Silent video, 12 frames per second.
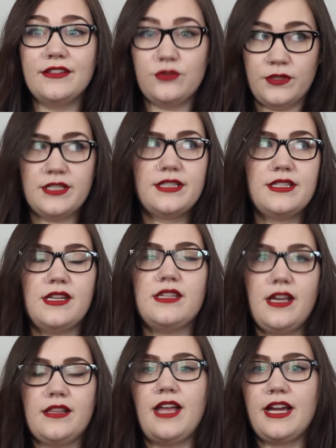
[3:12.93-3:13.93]
2016,
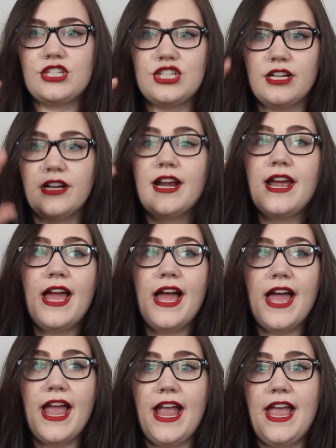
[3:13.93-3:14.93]
yeah, last year,
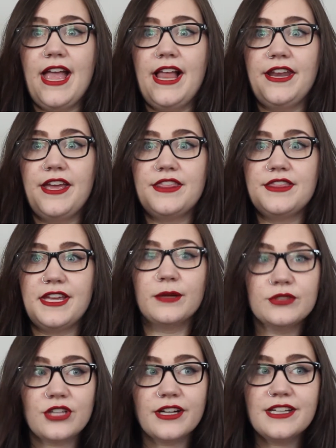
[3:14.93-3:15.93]
and they
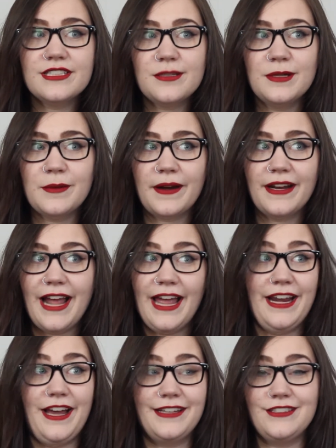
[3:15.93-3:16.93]
were talking to me about it,
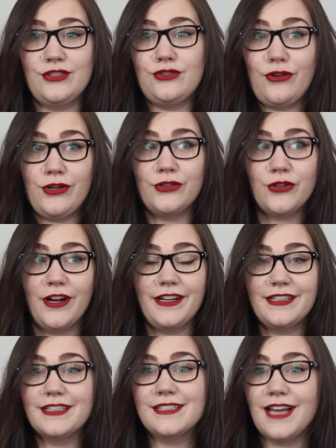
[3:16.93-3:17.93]
and I just started
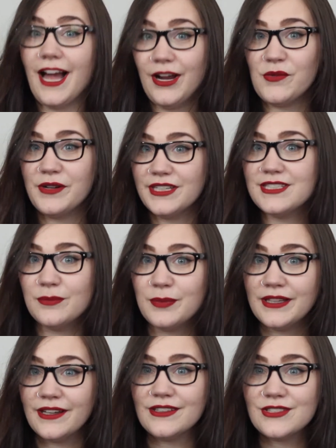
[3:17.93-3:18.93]
crying because I wanted to
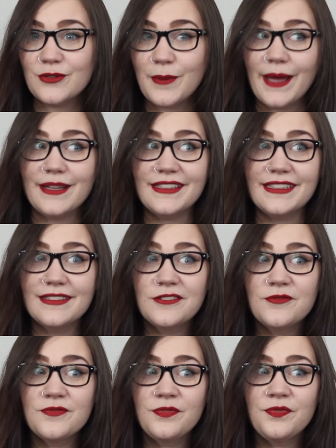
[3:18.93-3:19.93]
be there so badly.
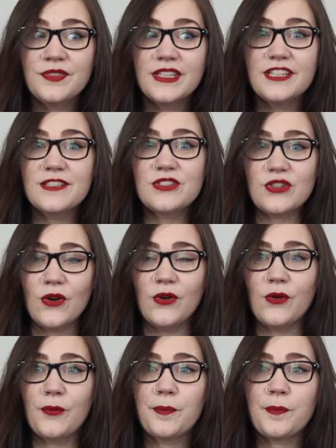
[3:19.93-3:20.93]

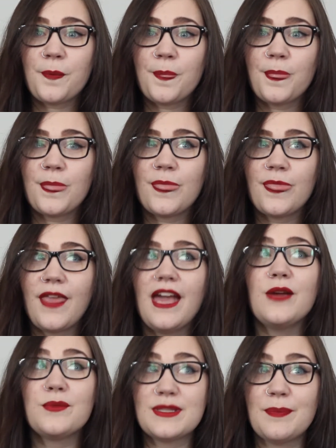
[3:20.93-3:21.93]
So
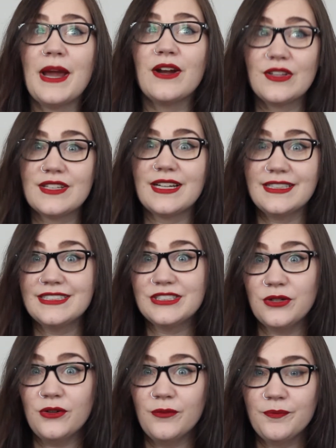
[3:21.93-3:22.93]
it was apparent that I needed to
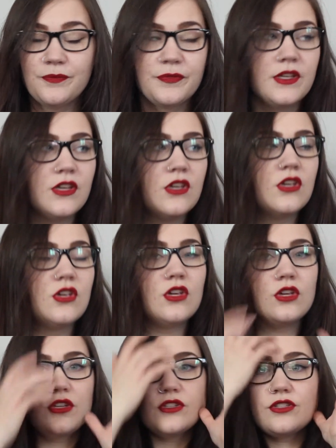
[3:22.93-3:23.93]
go home.
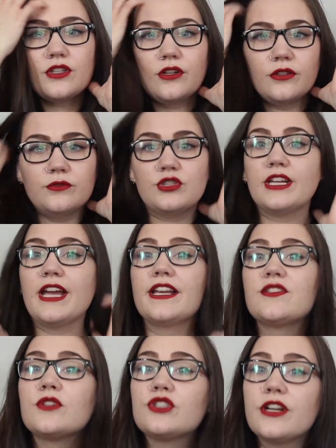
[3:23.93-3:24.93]
So Jake
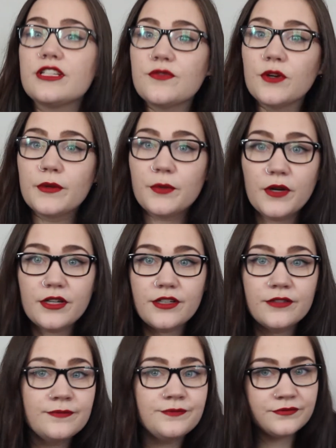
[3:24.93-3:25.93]
asked for a transfer with work.
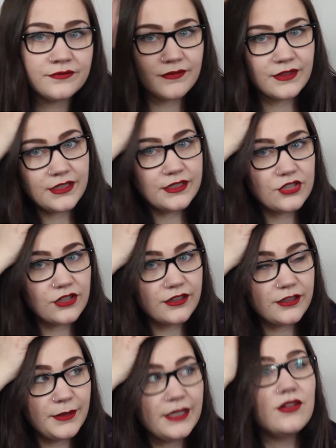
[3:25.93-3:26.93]
Took a
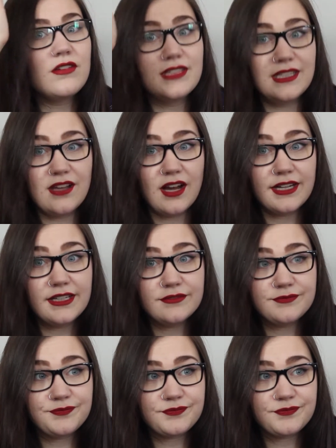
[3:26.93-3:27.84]
little bit, he got it,